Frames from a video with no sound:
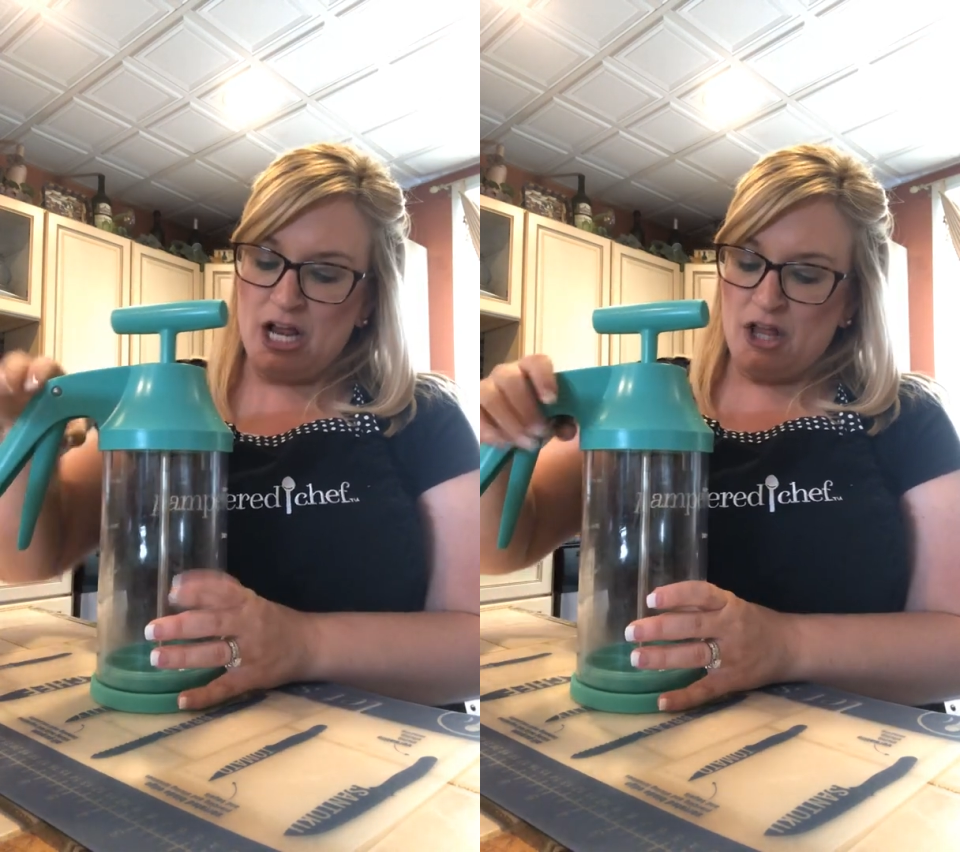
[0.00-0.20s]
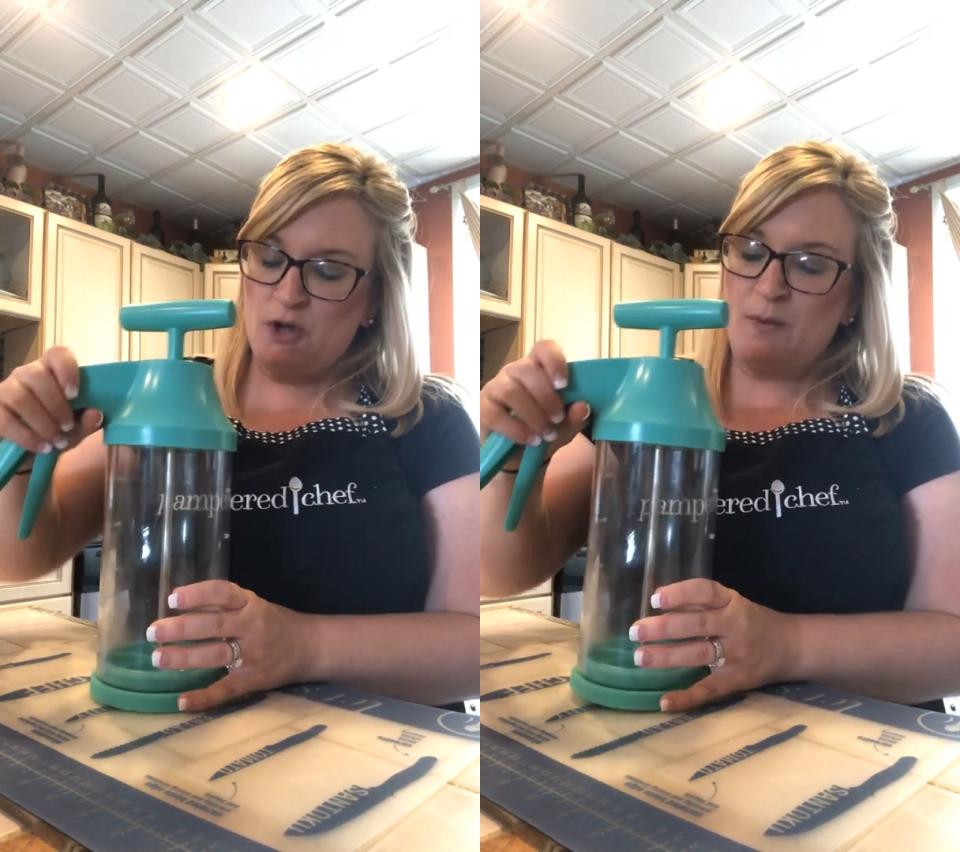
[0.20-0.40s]

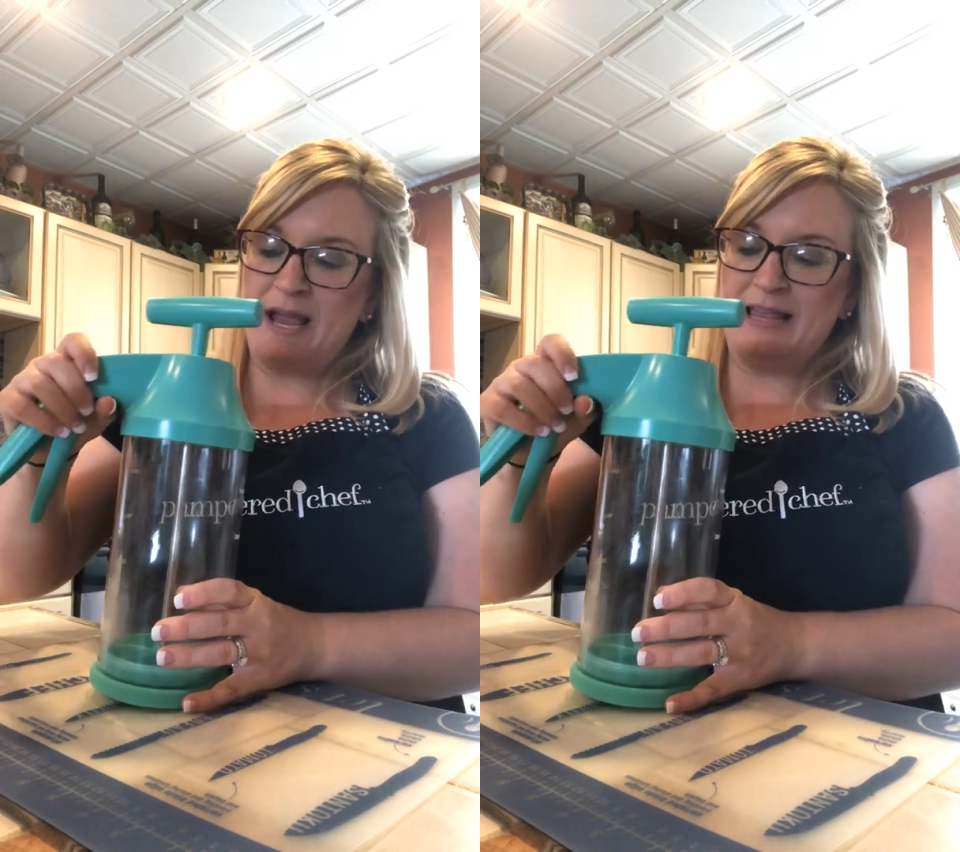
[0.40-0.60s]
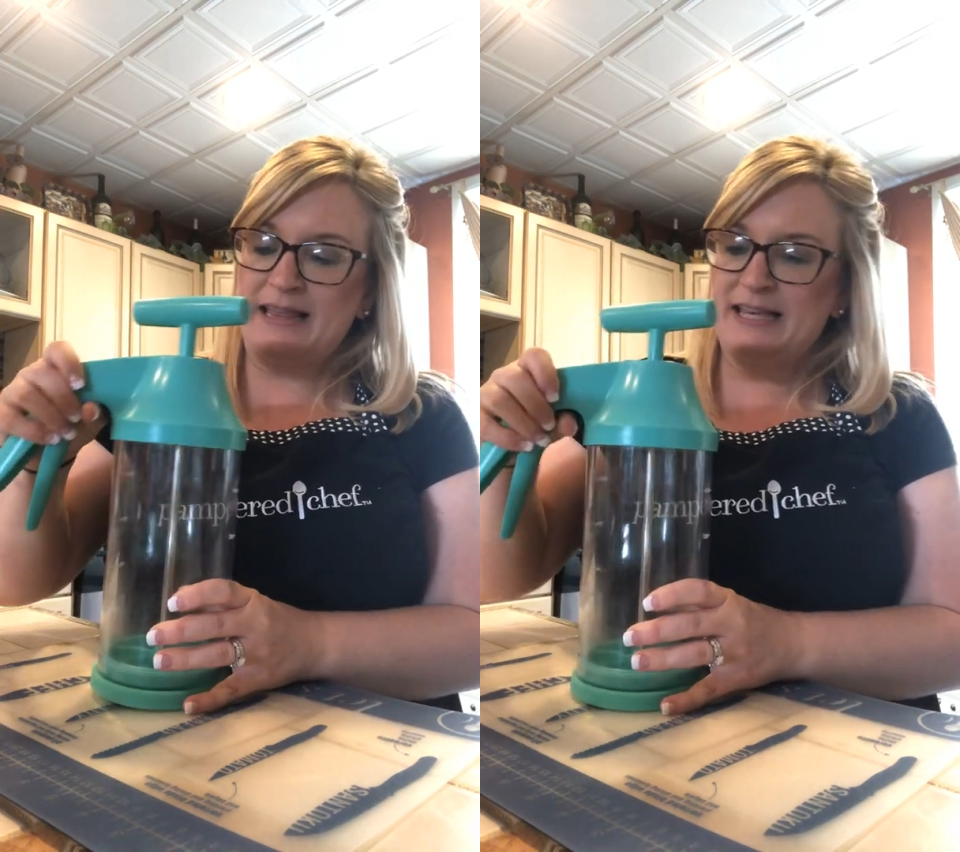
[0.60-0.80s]
The
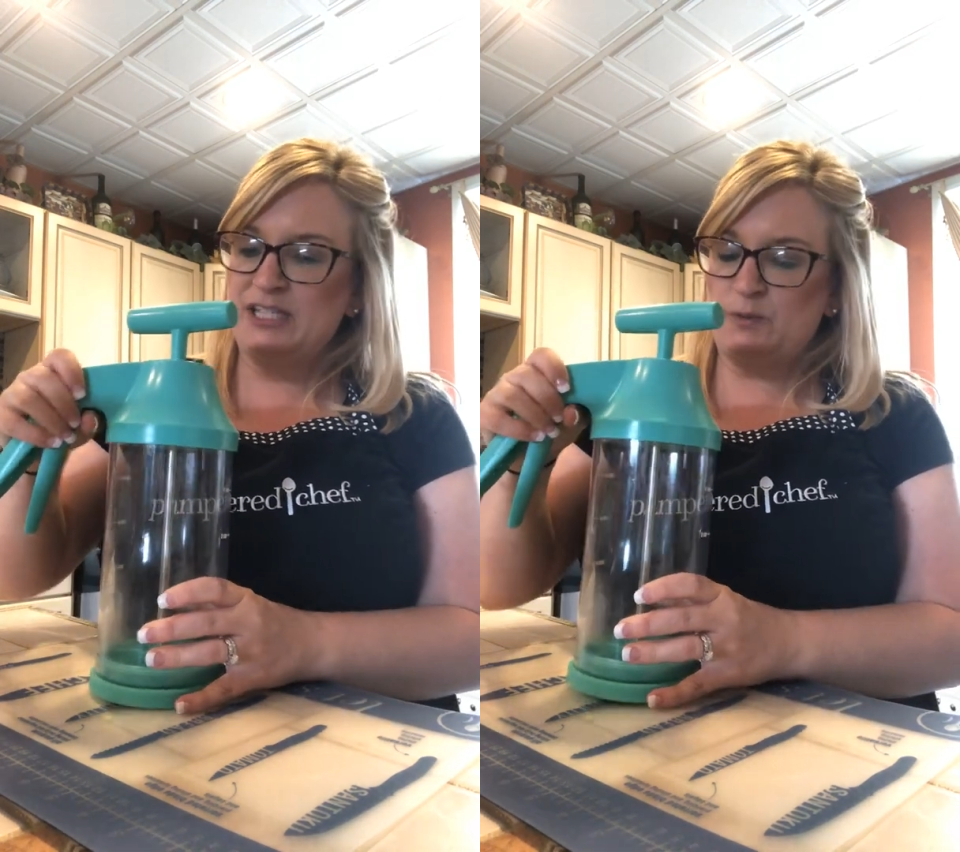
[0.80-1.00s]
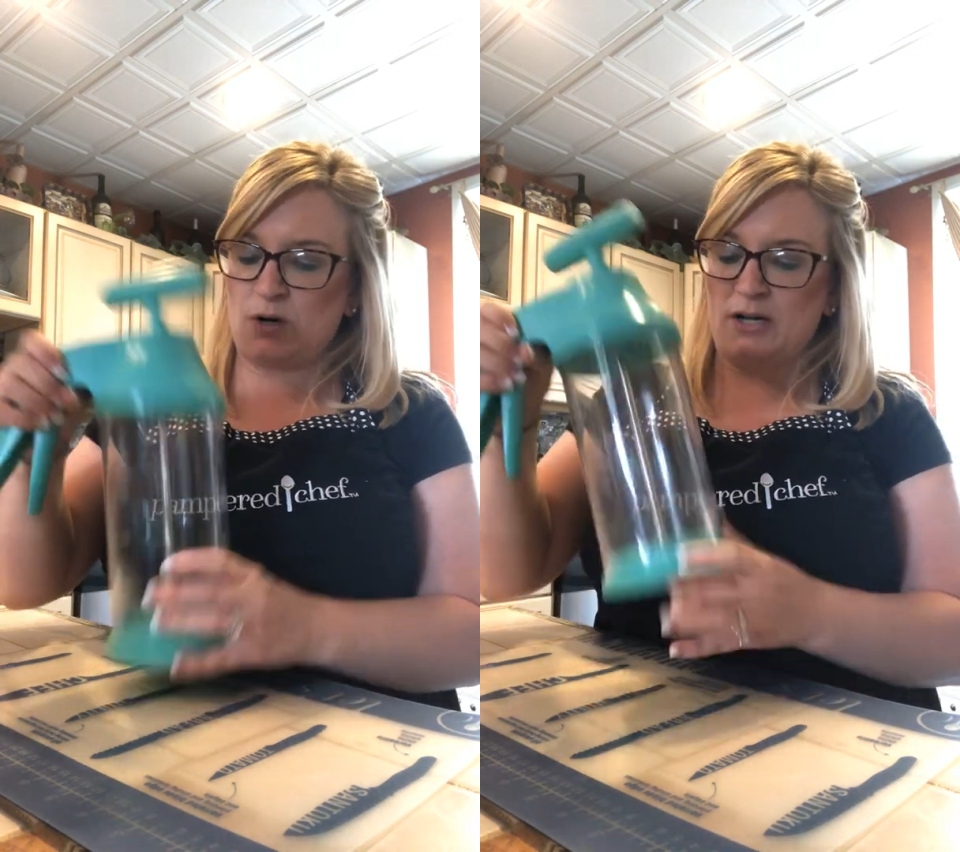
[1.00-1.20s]
way that
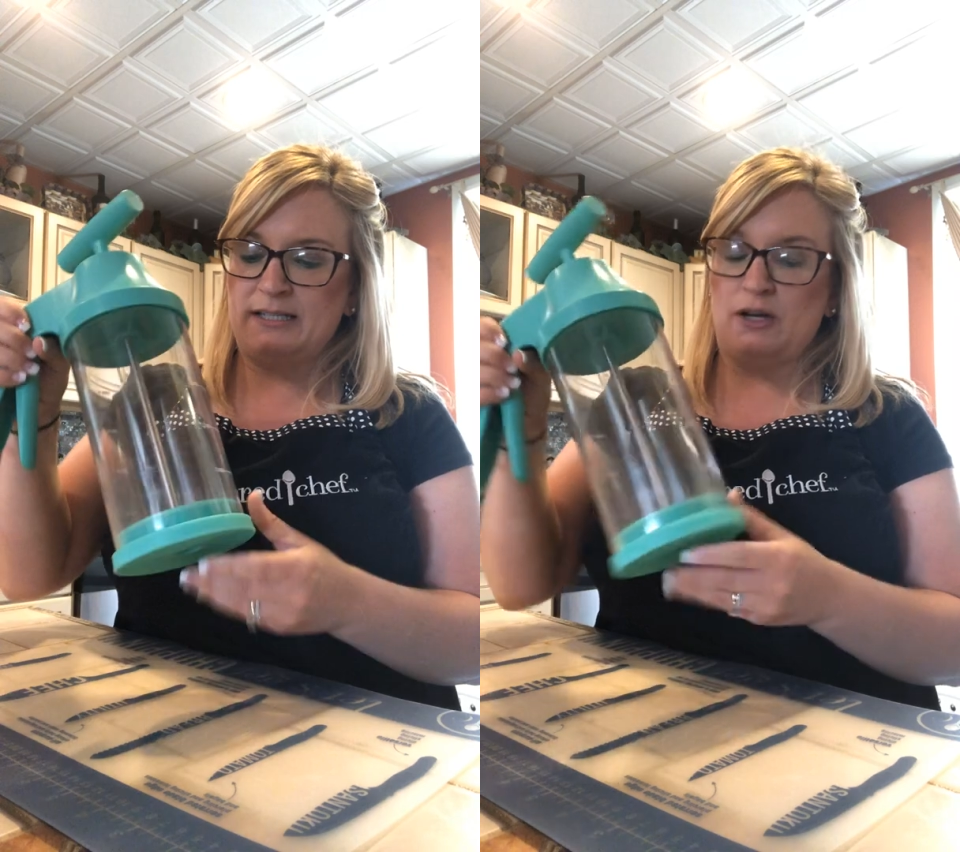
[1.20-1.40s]
this works,